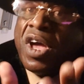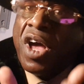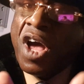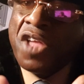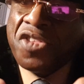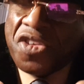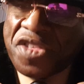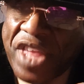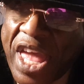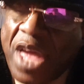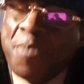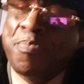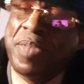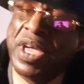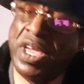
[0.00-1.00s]

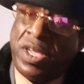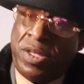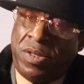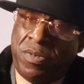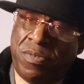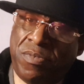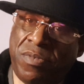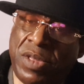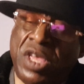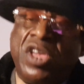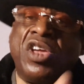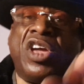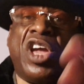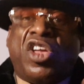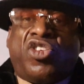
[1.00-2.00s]
understand pain.
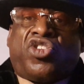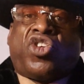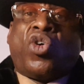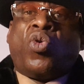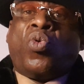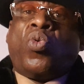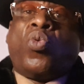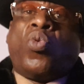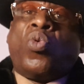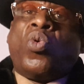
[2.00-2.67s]
And so